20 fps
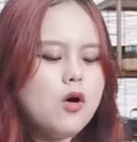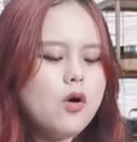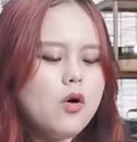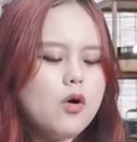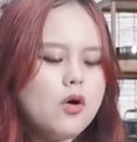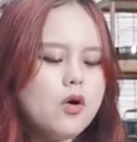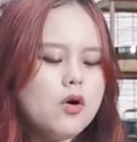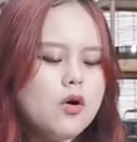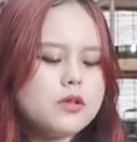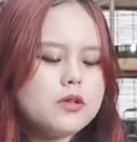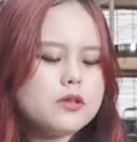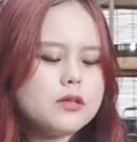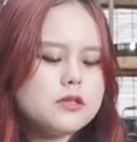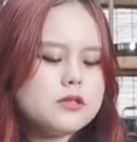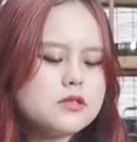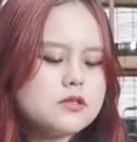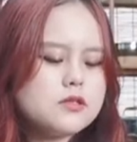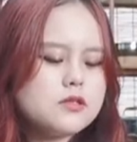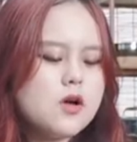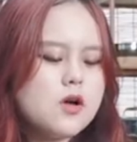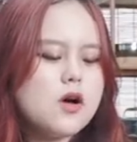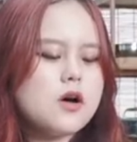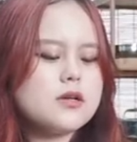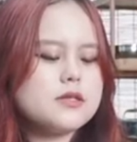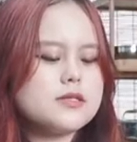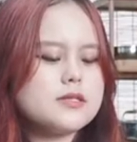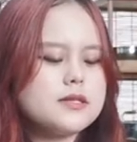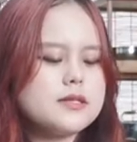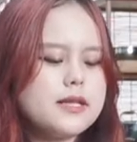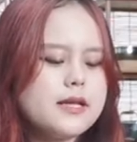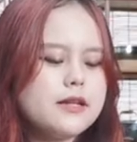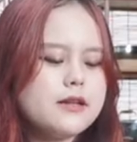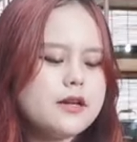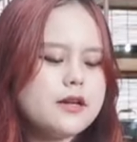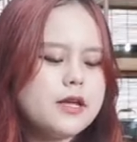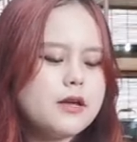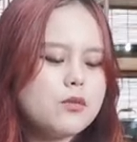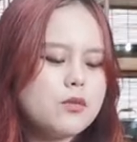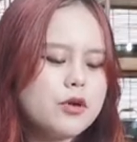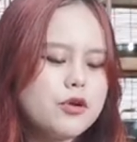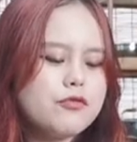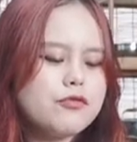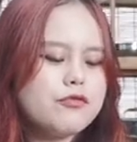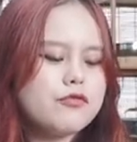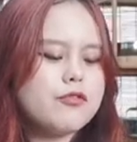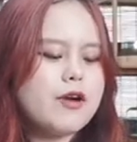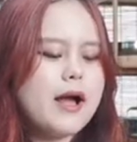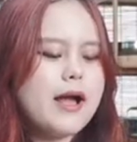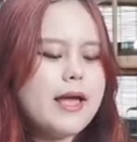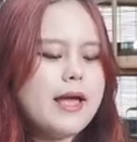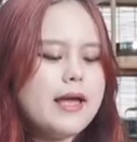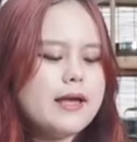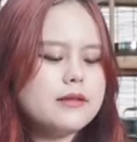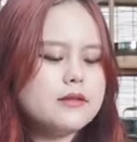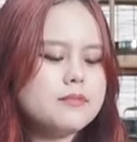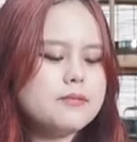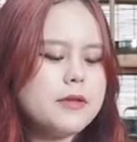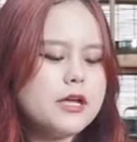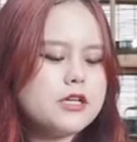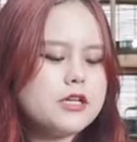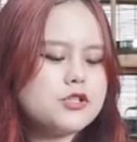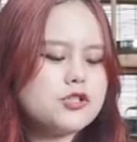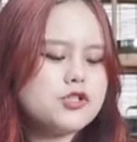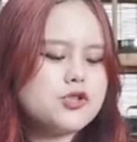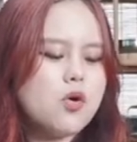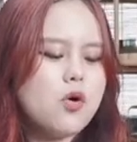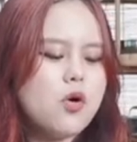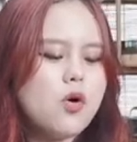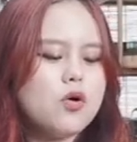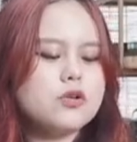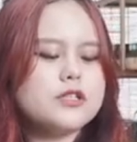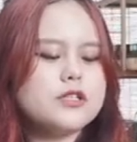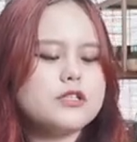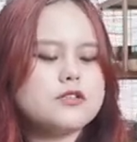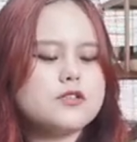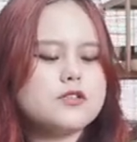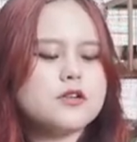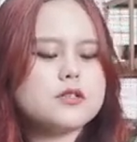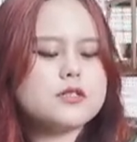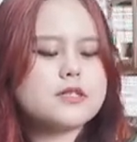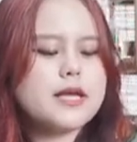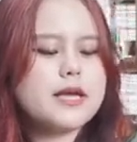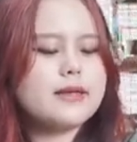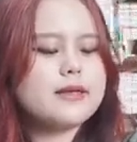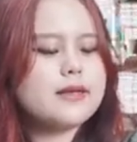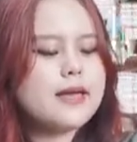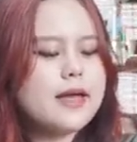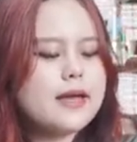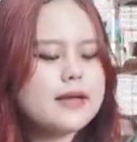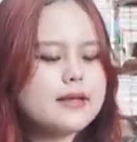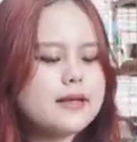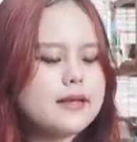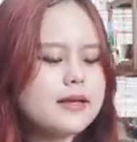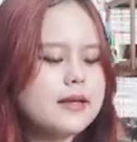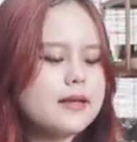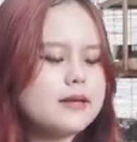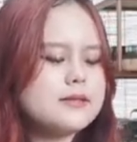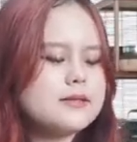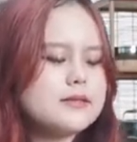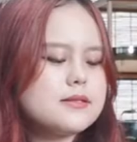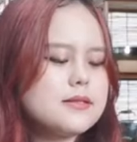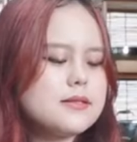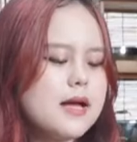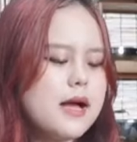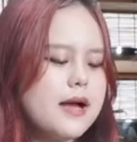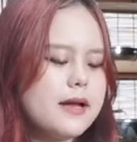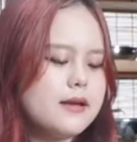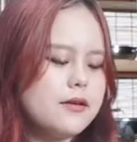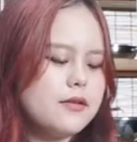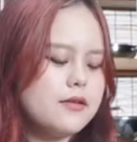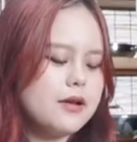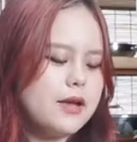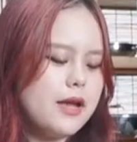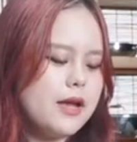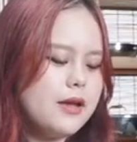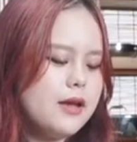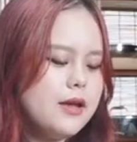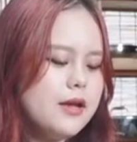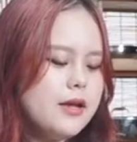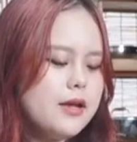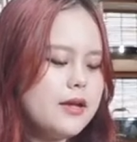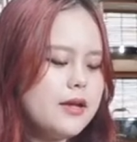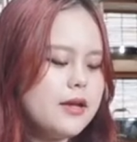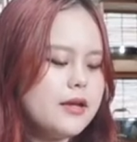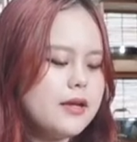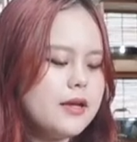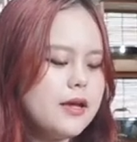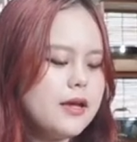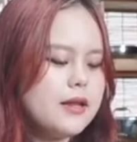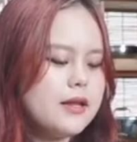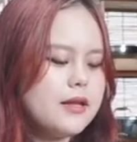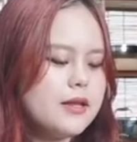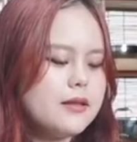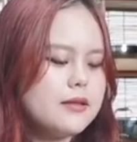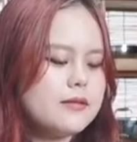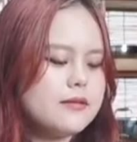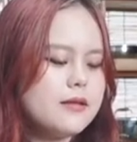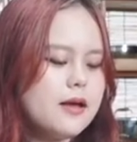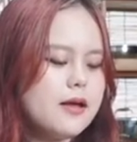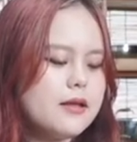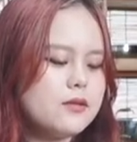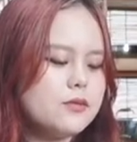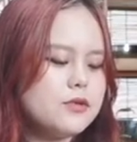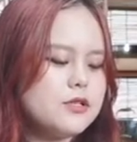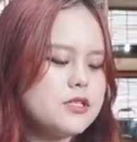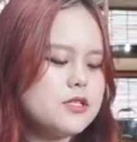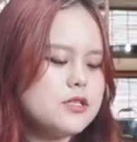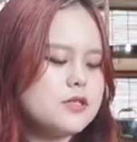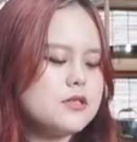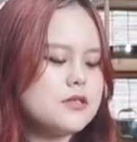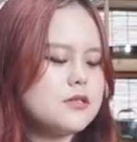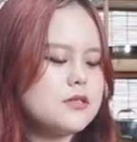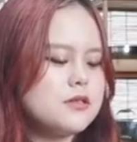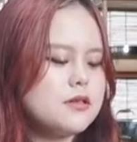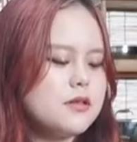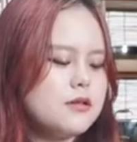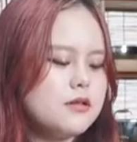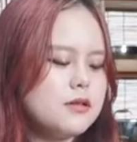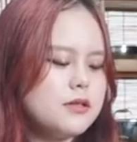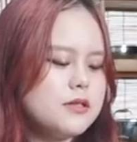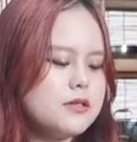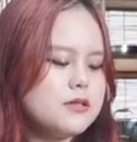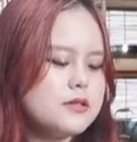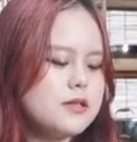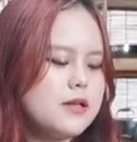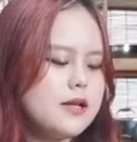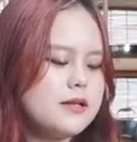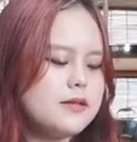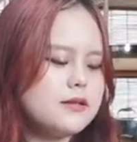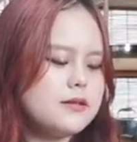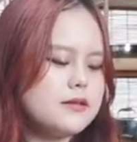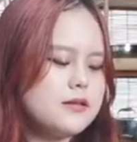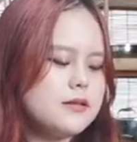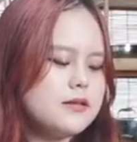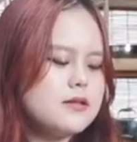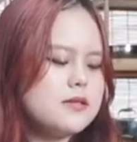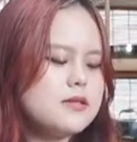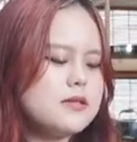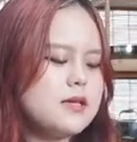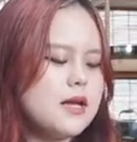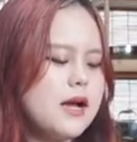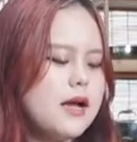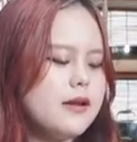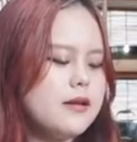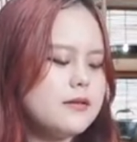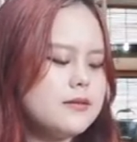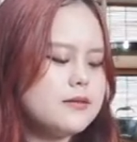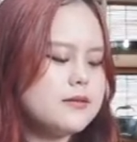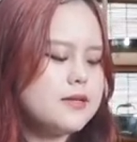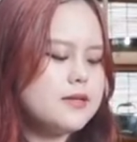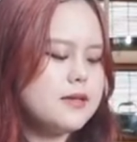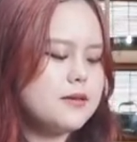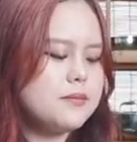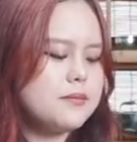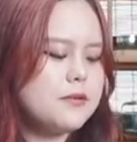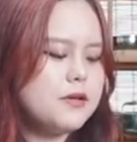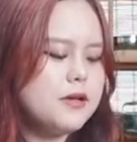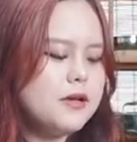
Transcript: all the sauce later in when you fry it make sure all the sauce can getting inside okay can getting inside we just slowly slide this is kind of tip